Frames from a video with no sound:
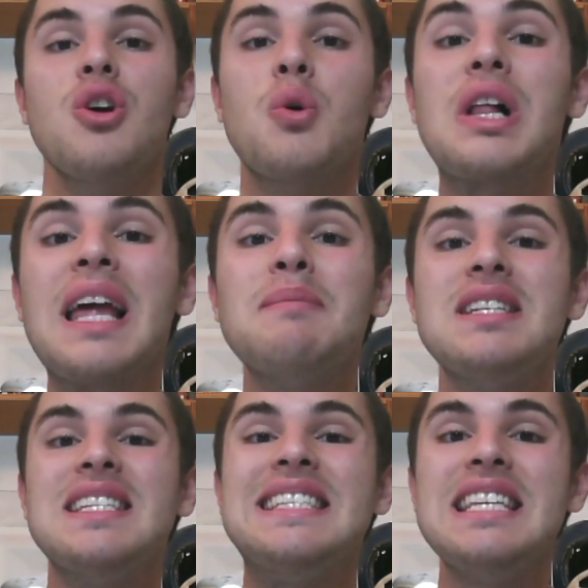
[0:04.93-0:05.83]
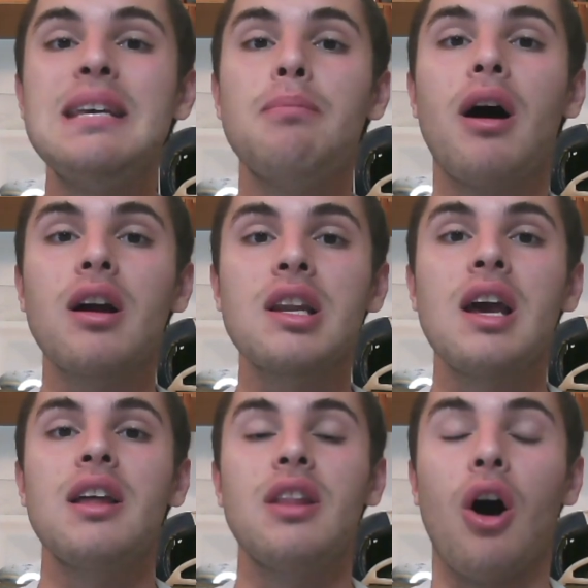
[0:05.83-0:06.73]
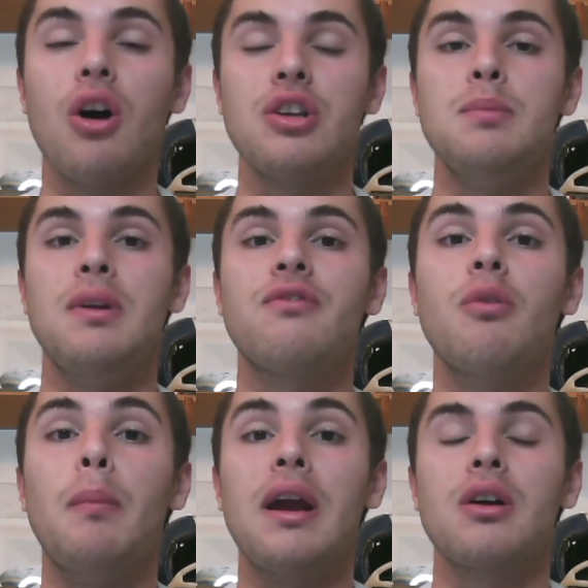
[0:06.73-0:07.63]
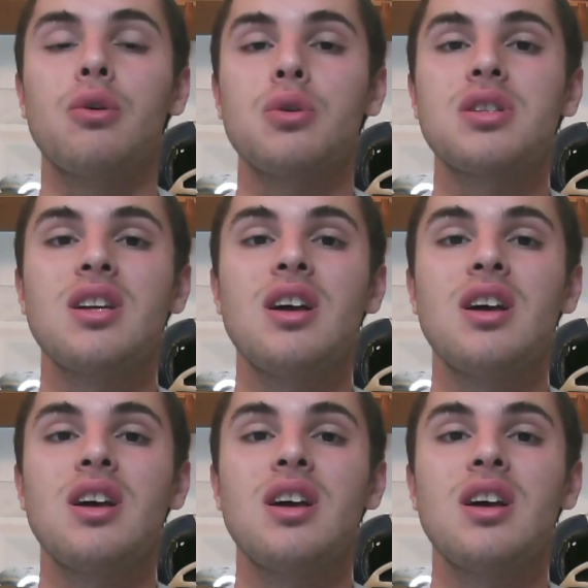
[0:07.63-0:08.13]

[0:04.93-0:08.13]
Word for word: who claims he's debunked the argument for miracles.